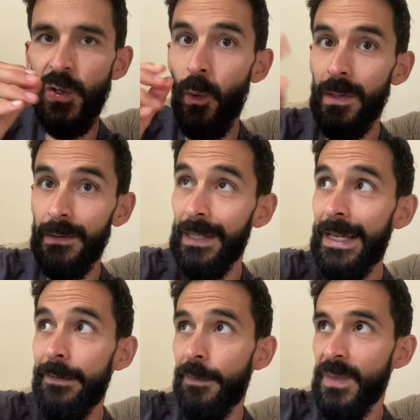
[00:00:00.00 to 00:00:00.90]
to where
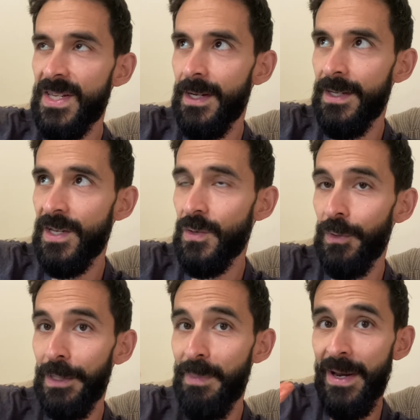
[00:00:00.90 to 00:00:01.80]
light from the sun doesn't
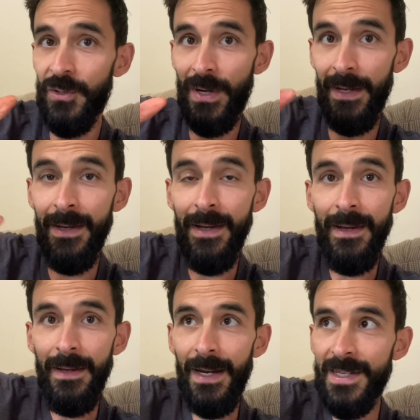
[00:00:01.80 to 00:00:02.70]
really penetrate.
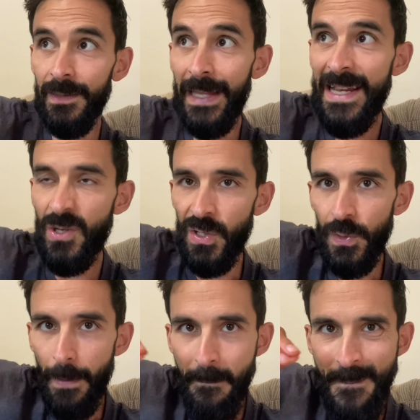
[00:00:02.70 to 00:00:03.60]
And it's a laser,
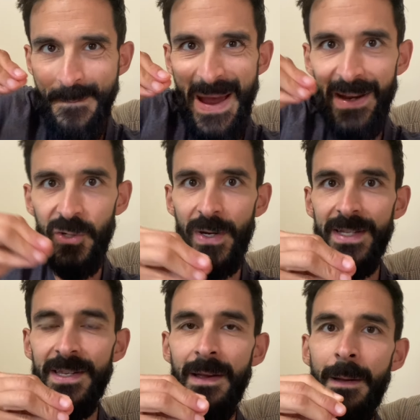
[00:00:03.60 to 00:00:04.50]
so it
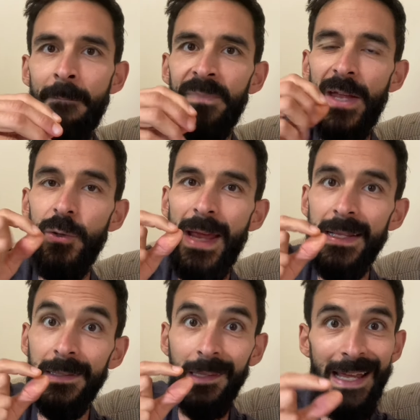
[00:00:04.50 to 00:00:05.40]
penetrates. And you
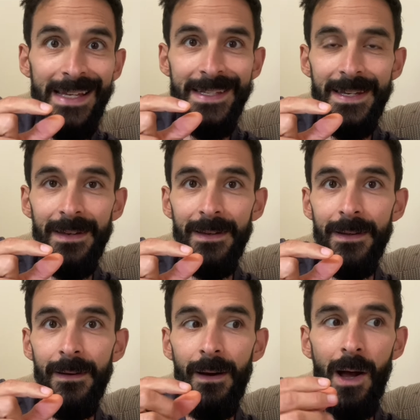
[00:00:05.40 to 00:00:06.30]
get light
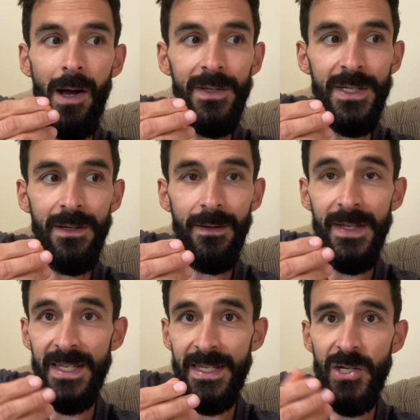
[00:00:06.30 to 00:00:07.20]
onto
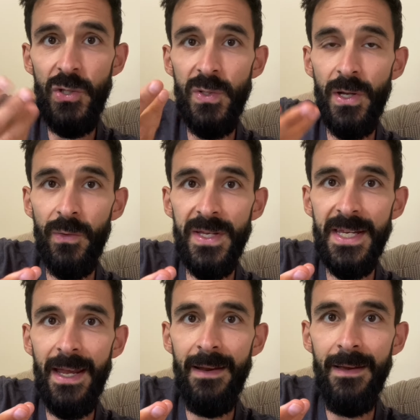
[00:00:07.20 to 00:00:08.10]
these tissues under the
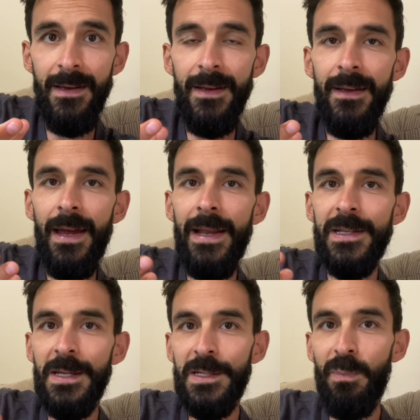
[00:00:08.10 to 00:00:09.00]
skin. And
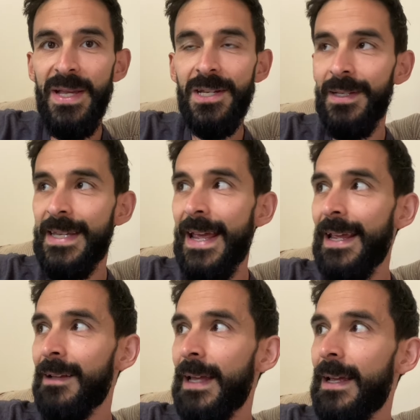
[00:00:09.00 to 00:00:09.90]
it's basically
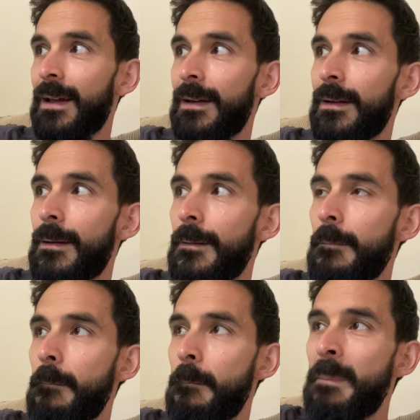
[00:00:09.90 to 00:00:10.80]
taking like
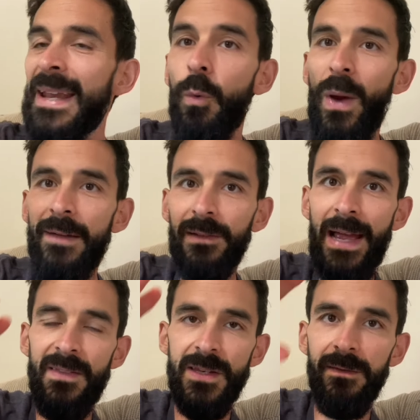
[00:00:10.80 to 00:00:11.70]
many
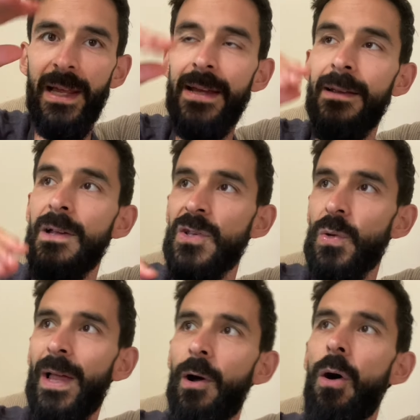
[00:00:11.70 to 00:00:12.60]
wavelengths of light. So
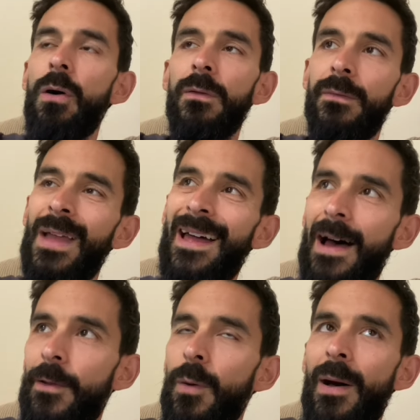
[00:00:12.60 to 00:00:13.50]
like all, not,
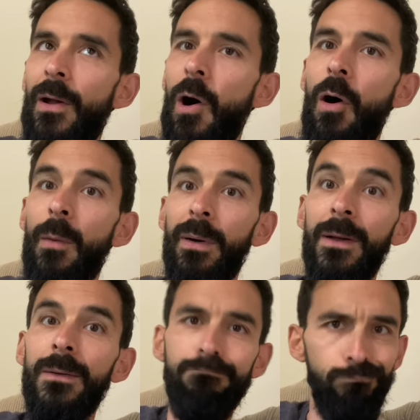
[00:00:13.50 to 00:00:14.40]
I don't know about all, but